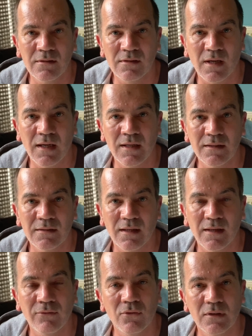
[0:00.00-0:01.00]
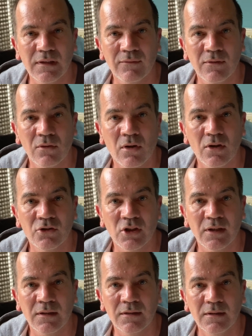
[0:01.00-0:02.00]
in size, if not even
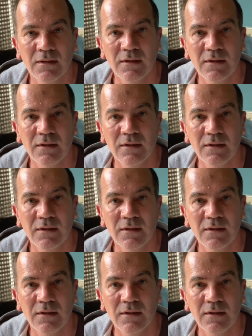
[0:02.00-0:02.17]
larger,